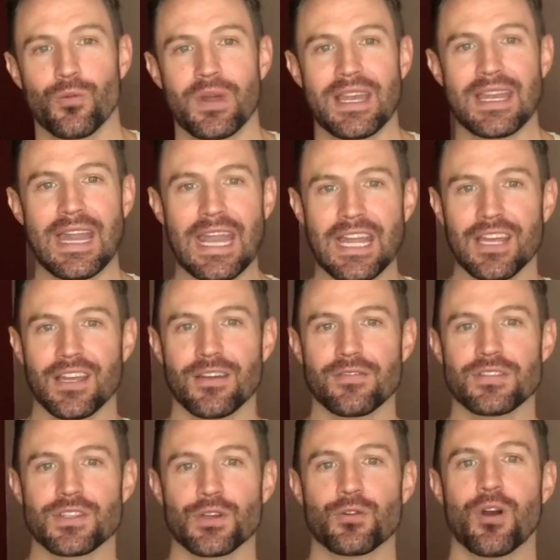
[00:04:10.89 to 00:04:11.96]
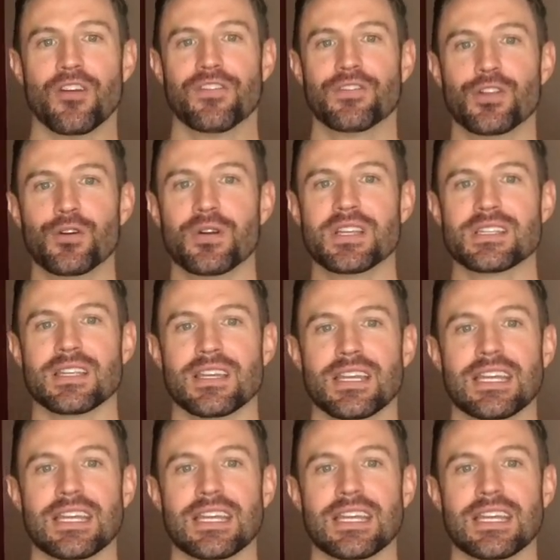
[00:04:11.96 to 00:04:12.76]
when natives who are fluent